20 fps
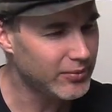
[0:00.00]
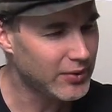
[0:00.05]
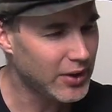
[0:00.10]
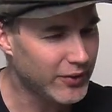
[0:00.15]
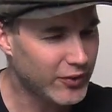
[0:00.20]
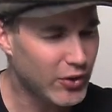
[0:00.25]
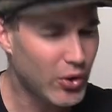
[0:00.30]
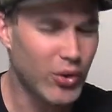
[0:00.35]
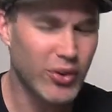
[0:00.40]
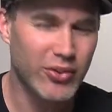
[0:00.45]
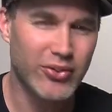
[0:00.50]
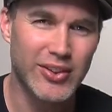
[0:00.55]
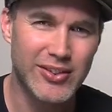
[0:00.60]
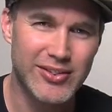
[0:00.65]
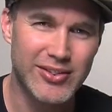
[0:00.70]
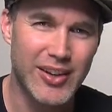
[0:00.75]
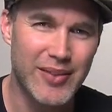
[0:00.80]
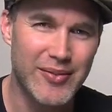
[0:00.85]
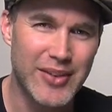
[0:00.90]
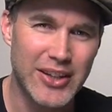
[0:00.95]
of course,
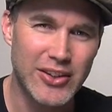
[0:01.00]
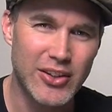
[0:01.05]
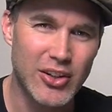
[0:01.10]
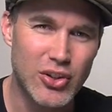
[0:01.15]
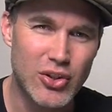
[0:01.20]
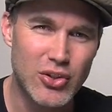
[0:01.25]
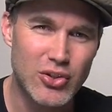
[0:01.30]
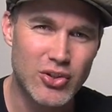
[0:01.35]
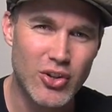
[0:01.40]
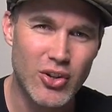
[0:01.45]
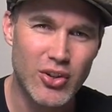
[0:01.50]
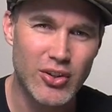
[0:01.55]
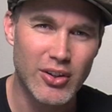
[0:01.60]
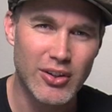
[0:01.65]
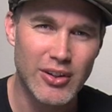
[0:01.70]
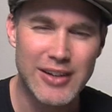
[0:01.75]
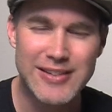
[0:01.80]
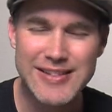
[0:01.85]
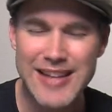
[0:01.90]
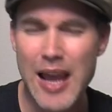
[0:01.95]
it's something that you
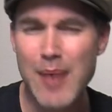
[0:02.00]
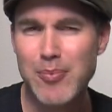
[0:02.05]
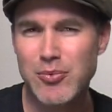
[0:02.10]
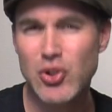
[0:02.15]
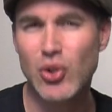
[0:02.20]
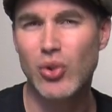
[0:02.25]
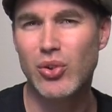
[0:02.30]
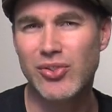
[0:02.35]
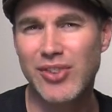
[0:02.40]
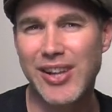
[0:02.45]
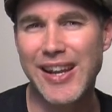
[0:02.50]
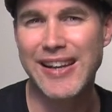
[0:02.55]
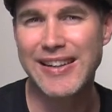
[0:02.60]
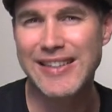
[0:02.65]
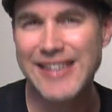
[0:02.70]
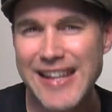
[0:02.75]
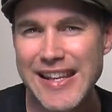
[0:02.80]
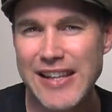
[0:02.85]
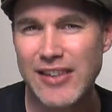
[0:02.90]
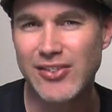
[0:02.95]
should adapt your
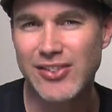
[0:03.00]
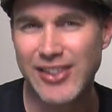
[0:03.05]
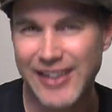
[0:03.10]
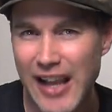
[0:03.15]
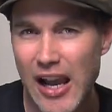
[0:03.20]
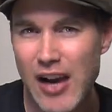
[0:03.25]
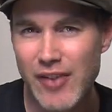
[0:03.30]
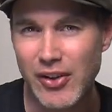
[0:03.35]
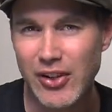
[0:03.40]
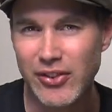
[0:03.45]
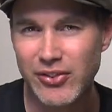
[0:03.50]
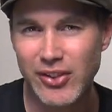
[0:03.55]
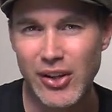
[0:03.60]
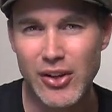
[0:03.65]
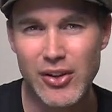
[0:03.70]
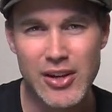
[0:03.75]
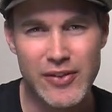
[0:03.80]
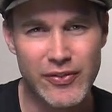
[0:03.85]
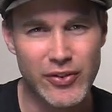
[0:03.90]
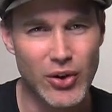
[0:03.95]
technique to cover. So
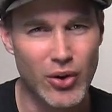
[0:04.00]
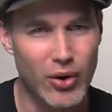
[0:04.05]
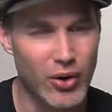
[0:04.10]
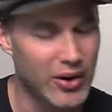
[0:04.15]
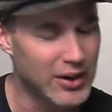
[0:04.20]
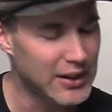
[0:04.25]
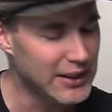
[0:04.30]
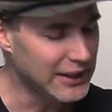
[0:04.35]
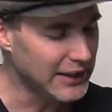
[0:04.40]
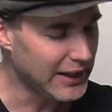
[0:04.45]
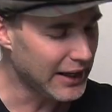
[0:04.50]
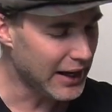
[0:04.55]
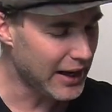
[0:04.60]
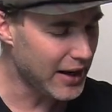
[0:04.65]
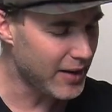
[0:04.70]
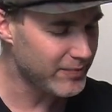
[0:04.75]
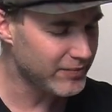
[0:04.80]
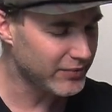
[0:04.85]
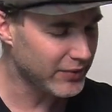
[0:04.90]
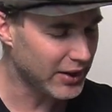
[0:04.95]
if you're,
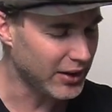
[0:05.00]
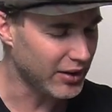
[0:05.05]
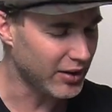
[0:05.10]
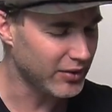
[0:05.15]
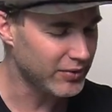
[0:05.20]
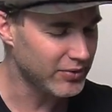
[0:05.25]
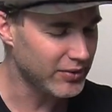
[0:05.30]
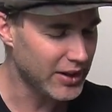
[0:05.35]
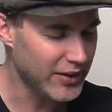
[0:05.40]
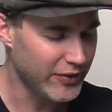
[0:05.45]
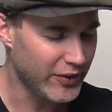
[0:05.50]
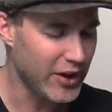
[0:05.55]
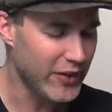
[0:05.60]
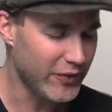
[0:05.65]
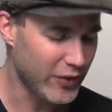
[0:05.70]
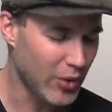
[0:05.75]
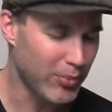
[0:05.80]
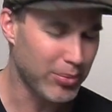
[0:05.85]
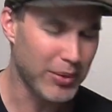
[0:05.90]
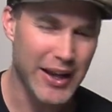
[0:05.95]
you know,
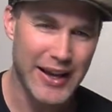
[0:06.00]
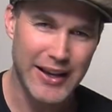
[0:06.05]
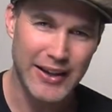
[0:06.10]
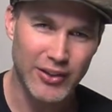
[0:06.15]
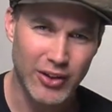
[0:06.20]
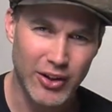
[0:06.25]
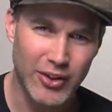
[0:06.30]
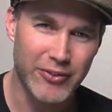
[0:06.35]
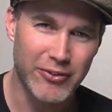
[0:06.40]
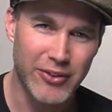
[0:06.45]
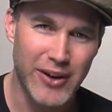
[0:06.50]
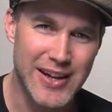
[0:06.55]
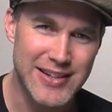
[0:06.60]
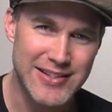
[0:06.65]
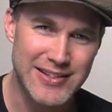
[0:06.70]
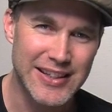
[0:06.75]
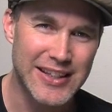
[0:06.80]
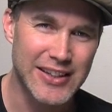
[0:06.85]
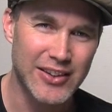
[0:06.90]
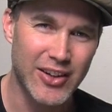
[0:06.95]
if you're playing a lot of
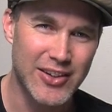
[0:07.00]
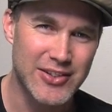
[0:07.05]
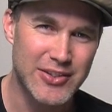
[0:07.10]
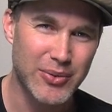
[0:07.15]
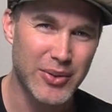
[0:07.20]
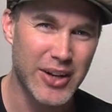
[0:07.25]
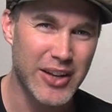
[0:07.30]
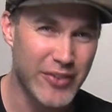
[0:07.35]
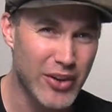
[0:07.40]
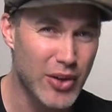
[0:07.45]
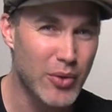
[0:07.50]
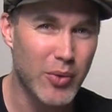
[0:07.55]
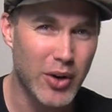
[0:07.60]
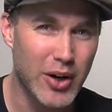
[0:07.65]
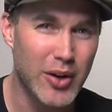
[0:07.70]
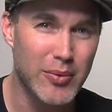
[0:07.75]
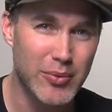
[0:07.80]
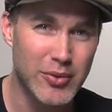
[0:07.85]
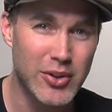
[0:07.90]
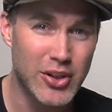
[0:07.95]
fast lead lines or whatever, you
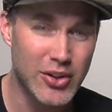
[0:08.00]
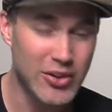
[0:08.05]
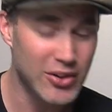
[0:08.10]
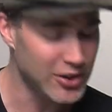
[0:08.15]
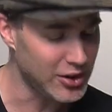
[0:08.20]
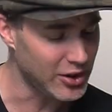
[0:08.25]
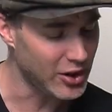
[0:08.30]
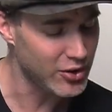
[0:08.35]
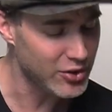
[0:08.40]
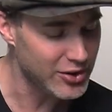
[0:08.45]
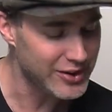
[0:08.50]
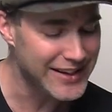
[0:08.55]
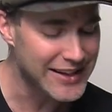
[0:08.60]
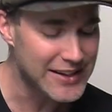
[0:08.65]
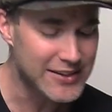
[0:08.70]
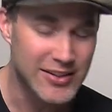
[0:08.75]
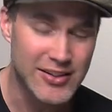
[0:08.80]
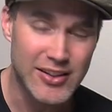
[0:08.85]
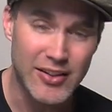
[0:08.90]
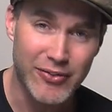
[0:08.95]
want to, you know, you
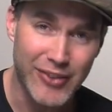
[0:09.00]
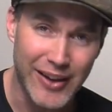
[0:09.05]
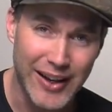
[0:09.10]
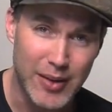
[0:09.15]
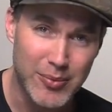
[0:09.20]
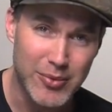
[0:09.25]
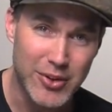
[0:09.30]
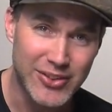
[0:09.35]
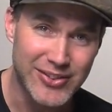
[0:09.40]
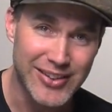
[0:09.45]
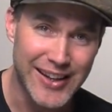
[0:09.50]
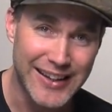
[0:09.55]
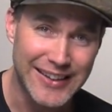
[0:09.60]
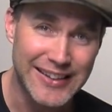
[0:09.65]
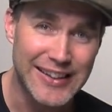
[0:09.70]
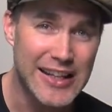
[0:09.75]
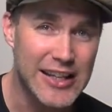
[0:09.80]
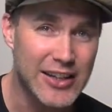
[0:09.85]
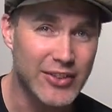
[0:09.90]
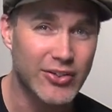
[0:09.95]
need to develop your
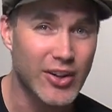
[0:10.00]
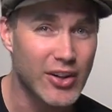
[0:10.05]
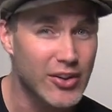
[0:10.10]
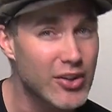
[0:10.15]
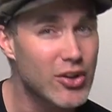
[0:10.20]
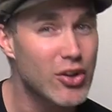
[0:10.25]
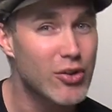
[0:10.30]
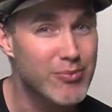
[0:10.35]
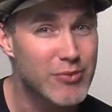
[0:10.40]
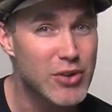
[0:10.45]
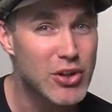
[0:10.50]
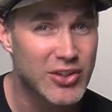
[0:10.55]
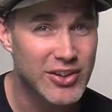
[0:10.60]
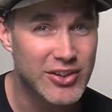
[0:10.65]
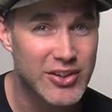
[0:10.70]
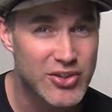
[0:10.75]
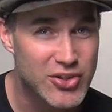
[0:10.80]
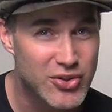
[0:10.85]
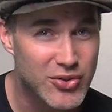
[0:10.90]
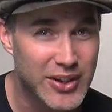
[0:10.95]
technique so that you're
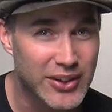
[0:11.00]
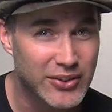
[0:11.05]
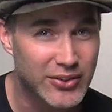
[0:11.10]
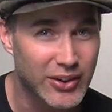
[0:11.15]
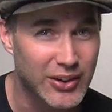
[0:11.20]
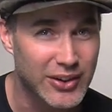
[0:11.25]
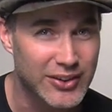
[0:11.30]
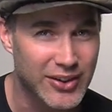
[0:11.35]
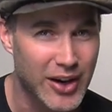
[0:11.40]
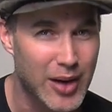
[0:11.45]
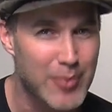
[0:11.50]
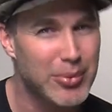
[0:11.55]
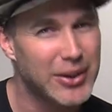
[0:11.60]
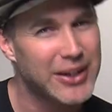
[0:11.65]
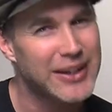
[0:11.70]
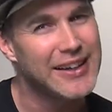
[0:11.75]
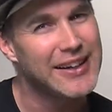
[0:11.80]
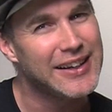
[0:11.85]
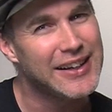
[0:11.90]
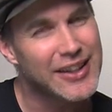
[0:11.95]
muting the strings all the time.
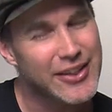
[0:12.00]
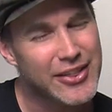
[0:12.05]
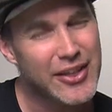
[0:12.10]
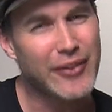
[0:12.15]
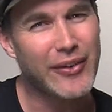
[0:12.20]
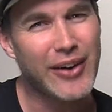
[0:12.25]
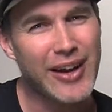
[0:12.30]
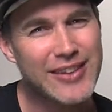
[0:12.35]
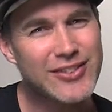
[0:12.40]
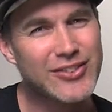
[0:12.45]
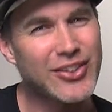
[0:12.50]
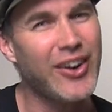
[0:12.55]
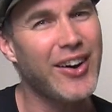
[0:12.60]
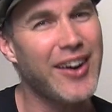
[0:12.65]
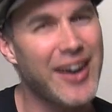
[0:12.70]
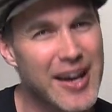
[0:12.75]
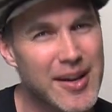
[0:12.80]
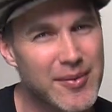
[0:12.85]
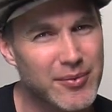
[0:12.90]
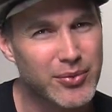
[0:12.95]
But there are
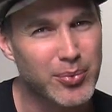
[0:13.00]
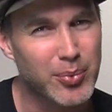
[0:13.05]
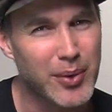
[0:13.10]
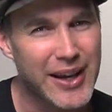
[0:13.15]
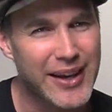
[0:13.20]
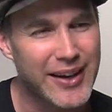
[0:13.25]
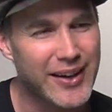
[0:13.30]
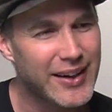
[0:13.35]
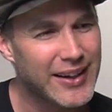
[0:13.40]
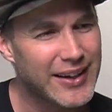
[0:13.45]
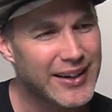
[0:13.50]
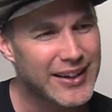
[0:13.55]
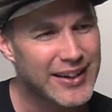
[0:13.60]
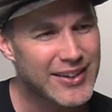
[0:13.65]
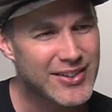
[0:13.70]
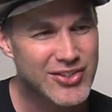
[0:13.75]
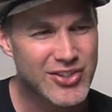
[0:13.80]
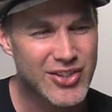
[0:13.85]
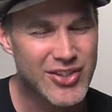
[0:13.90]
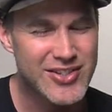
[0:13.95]
times where
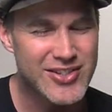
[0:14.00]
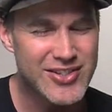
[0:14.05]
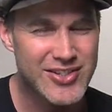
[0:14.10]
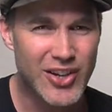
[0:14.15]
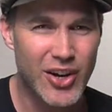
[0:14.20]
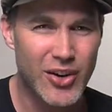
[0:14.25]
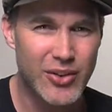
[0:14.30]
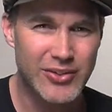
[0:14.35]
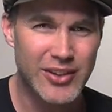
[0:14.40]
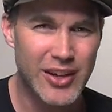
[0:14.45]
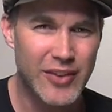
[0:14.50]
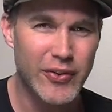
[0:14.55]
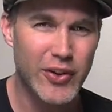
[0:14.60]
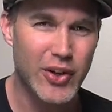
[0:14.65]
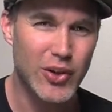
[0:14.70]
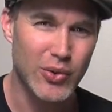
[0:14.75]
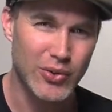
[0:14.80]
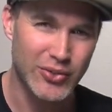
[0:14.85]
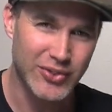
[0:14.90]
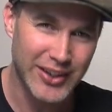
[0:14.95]
it's just so
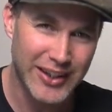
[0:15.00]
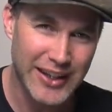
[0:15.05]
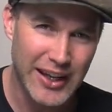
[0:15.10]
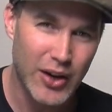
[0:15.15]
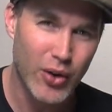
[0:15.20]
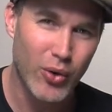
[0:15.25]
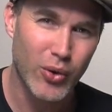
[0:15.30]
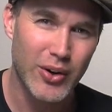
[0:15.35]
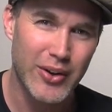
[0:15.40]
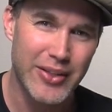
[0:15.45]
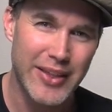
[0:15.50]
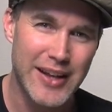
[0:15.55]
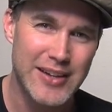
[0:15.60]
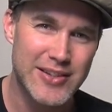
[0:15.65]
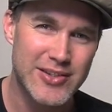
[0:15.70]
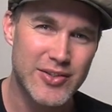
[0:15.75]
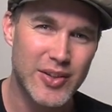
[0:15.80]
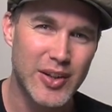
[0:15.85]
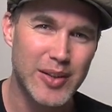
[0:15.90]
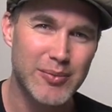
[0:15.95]
difficult to get all of
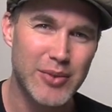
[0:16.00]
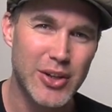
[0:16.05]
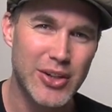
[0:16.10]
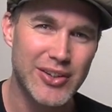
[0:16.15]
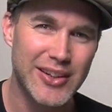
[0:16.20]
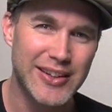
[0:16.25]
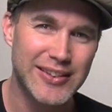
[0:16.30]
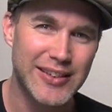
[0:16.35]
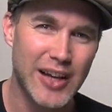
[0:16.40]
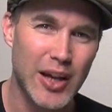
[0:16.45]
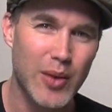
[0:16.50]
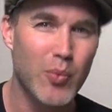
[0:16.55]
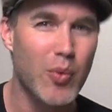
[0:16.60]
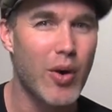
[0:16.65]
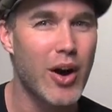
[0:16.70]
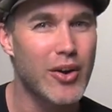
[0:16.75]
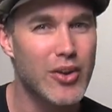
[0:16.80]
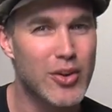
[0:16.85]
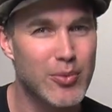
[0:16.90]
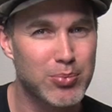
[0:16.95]
that string muting done
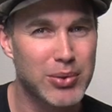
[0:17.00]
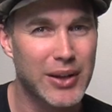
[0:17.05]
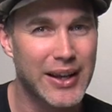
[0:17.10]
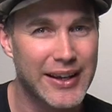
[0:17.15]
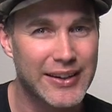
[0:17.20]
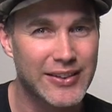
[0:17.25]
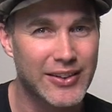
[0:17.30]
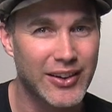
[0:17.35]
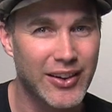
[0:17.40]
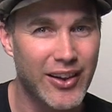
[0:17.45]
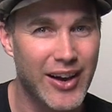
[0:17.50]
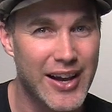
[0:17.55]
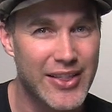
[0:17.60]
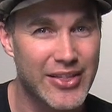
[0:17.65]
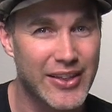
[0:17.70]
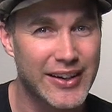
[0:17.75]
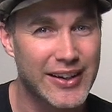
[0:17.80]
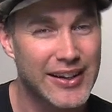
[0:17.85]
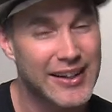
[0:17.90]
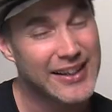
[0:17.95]
while you're playing the
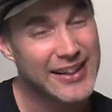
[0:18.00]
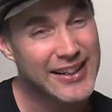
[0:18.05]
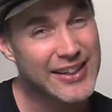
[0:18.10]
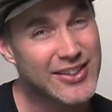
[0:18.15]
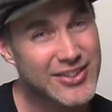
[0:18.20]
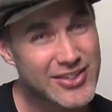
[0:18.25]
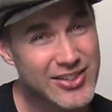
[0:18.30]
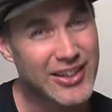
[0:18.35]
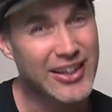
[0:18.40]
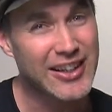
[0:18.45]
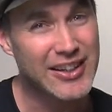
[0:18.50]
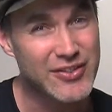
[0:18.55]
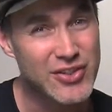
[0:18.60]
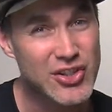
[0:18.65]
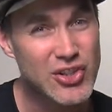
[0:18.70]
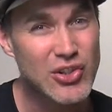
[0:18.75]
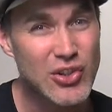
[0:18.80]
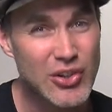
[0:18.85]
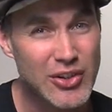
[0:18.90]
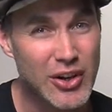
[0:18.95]
line that in a kind of a
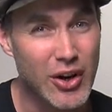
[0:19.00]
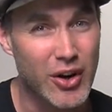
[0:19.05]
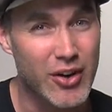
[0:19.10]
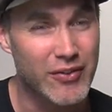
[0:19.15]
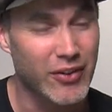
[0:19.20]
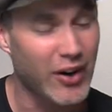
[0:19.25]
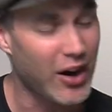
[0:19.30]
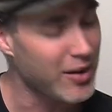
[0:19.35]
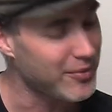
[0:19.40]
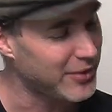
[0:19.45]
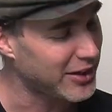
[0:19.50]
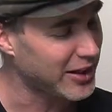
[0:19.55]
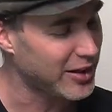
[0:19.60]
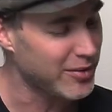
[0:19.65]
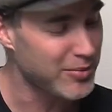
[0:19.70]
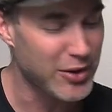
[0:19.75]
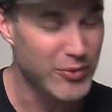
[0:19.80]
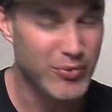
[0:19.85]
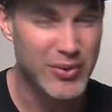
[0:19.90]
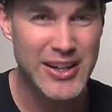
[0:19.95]
studio environment, it
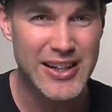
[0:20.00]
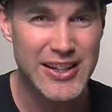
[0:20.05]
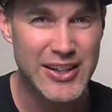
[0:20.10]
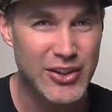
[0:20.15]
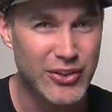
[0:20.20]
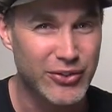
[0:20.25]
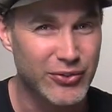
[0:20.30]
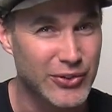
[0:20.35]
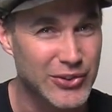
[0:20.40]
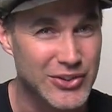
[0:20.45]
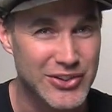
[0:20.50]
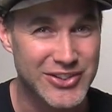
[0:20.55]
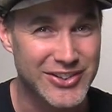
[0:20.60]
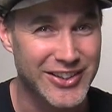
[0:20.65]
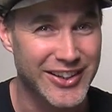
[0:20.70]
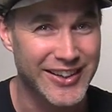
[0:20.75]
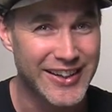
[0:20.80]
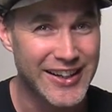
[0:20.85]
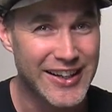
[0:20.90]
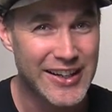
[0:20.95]
can be really useful just
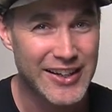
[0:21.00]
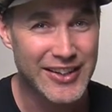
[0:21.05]
to